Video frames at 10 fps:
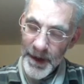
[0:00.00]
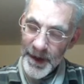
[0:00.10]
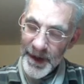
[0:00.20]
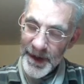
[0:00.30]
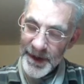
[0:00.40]

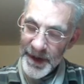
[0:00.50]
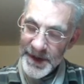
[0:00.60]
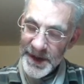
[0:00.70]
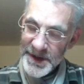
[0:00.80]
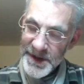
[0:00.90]

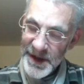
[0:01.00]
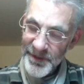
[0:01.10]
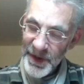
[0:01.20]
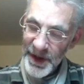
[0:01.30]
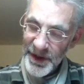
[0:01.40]
is in
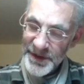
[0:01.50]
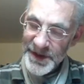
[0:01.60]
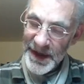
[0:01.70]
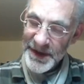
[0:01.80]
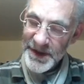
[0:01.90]
some
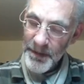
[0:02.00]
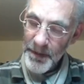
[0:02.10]
coset.